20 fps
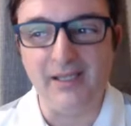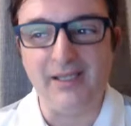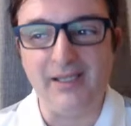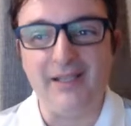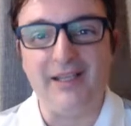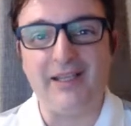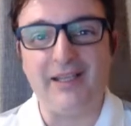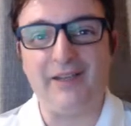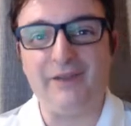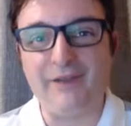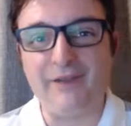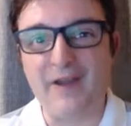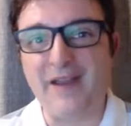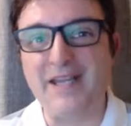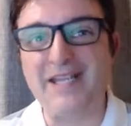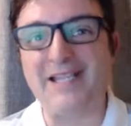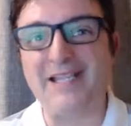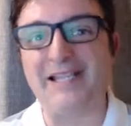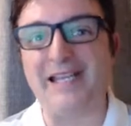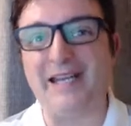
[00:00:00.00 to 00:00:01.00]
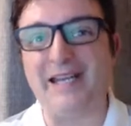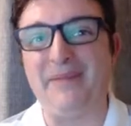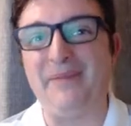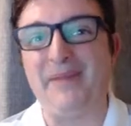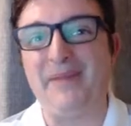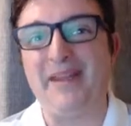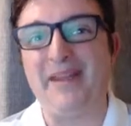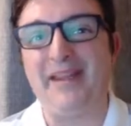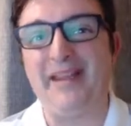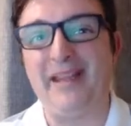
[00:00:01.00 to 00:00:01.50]
And finally,
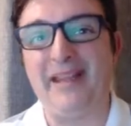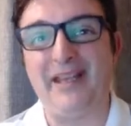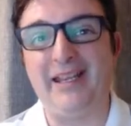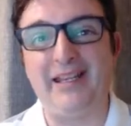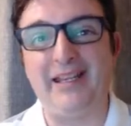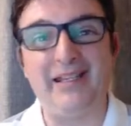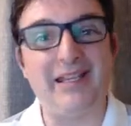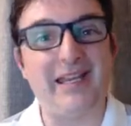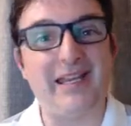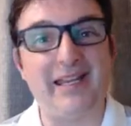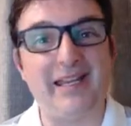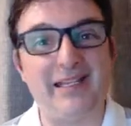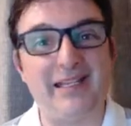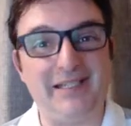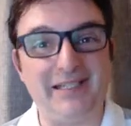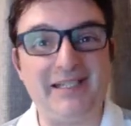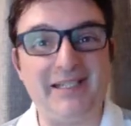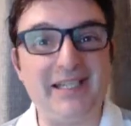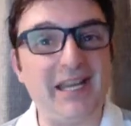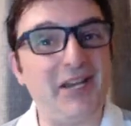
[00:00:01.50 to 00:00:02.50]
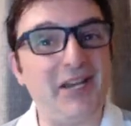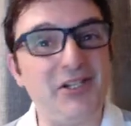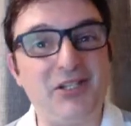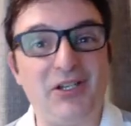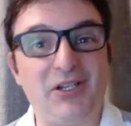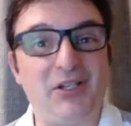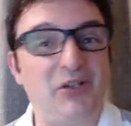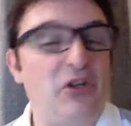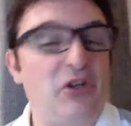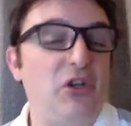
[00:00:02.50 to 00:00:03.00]
in a
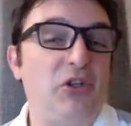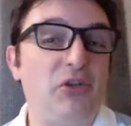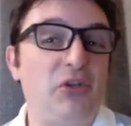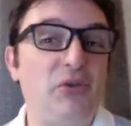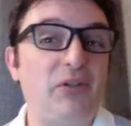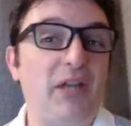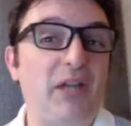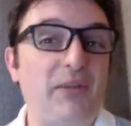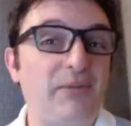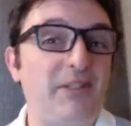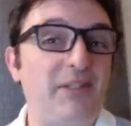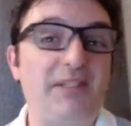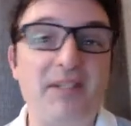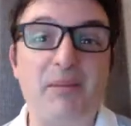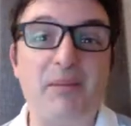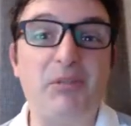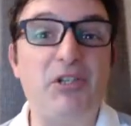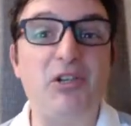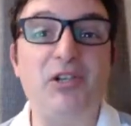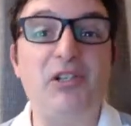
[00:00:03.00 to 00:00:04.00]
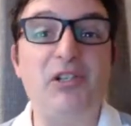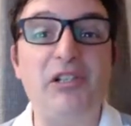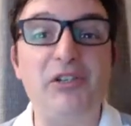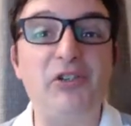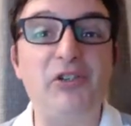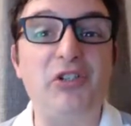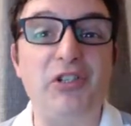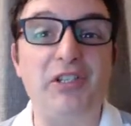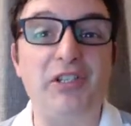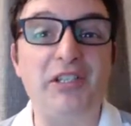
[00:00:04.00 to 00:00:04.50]
discussion, you'll come to some
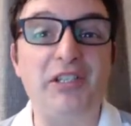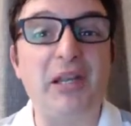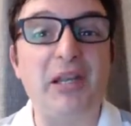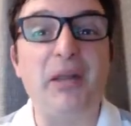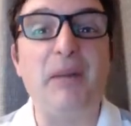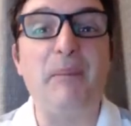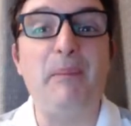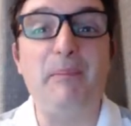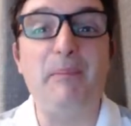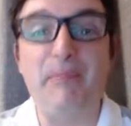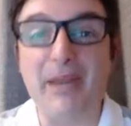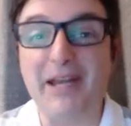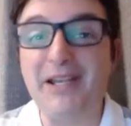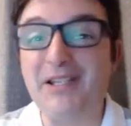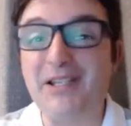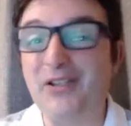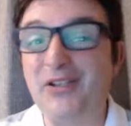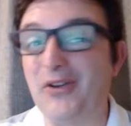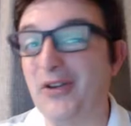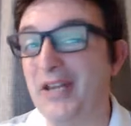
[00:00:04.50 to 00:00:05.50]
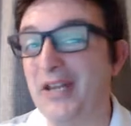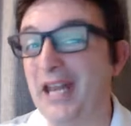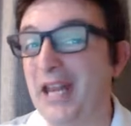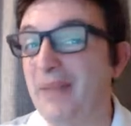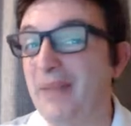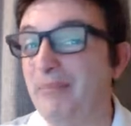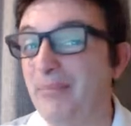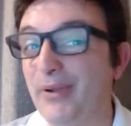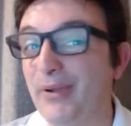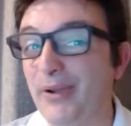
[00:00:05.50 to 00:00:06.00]
conclusions based on
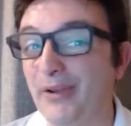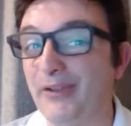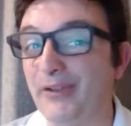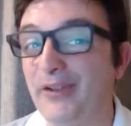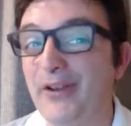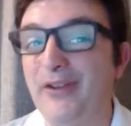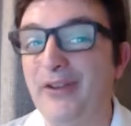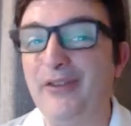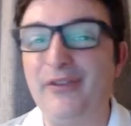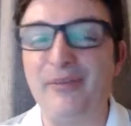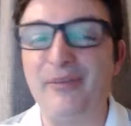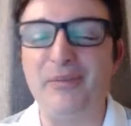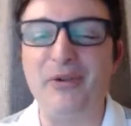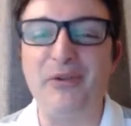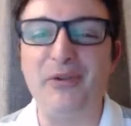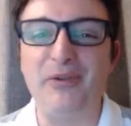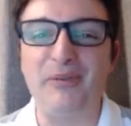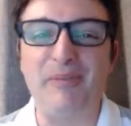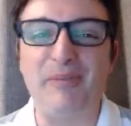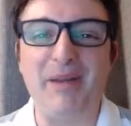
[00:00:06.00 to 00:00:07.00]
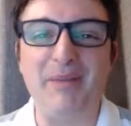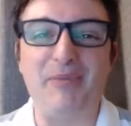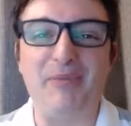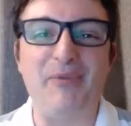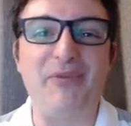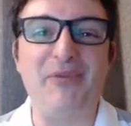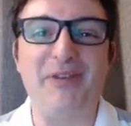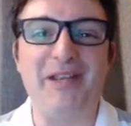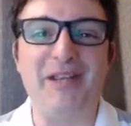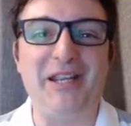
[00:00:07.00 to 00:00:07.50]
input from all the
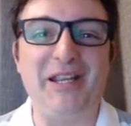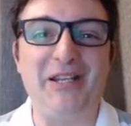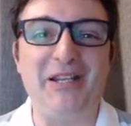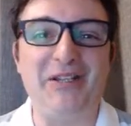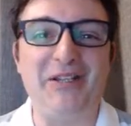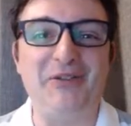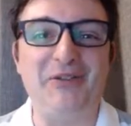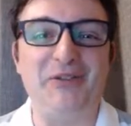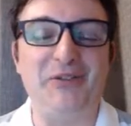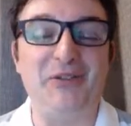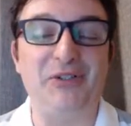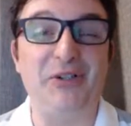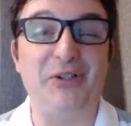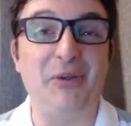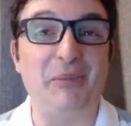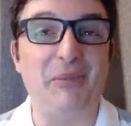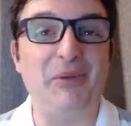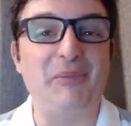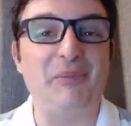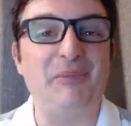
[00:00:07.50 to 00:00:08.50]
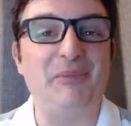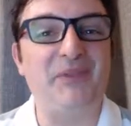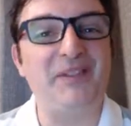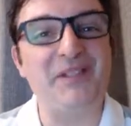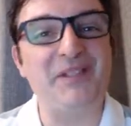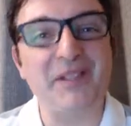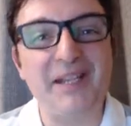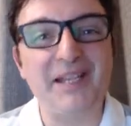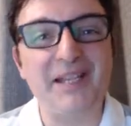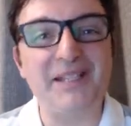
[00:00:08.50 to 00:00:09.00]
people in your group.
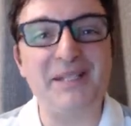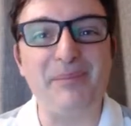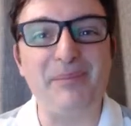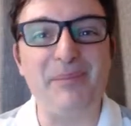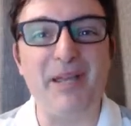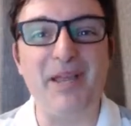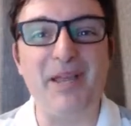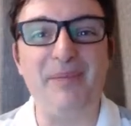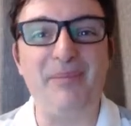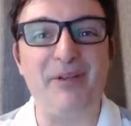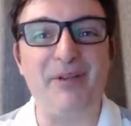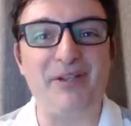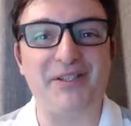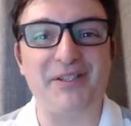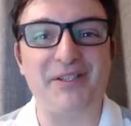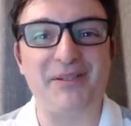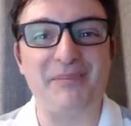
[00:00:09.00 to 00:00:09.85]
So that's the purpose.